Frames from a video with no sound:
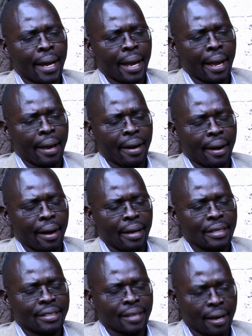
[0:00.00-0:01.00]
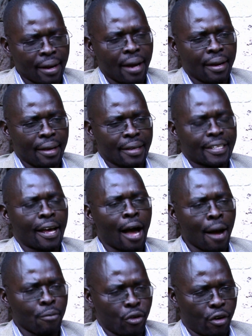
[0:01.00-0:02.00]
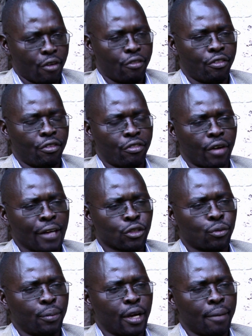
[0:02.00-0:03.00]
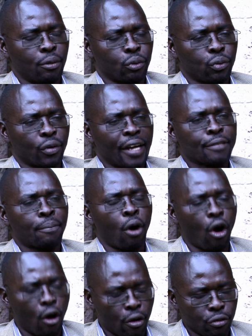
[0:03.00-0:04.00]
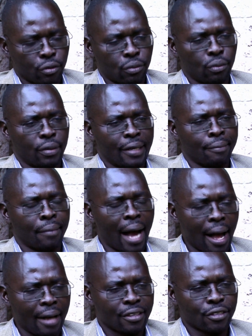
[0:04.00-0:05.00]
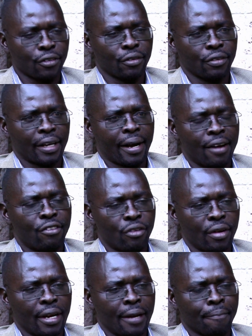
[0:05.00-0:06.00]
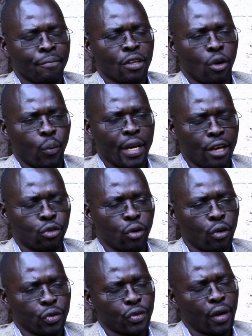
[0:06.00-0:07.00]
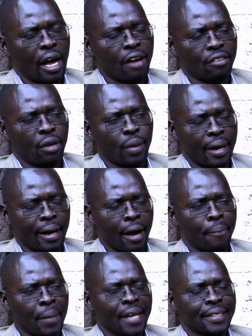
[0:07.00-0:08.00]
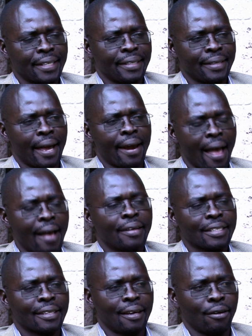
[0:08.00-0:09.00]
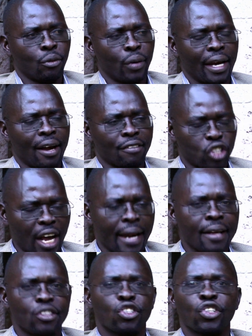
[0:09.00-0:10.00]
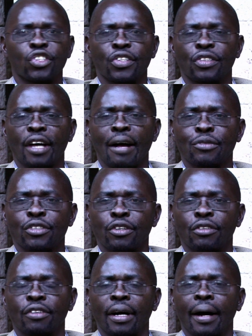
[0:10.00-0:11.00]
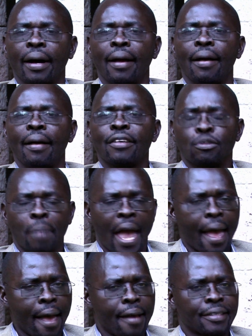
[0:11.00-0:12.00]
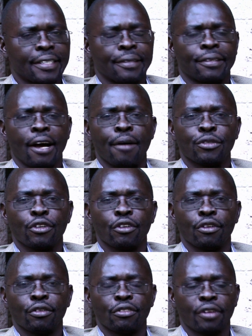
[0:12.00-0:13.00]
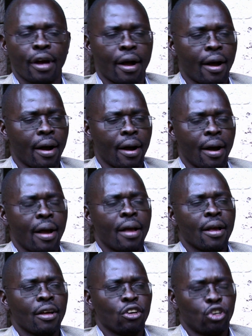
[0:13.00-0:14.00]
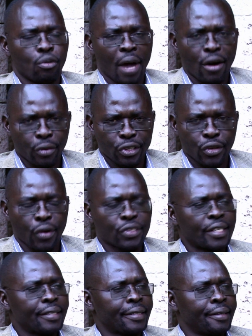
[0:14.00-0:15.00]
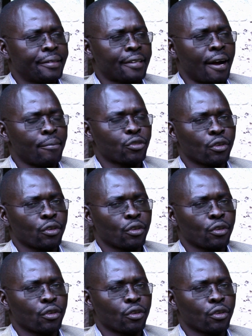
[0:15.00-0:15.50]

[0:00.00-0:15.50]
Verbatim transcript: And uh, internally as the AMREF, for us to be able to respond to the demands of the country, we need to also have our capacity enhanced. And we have challenges in terms of uh, space, in terms of uh, human resources in terms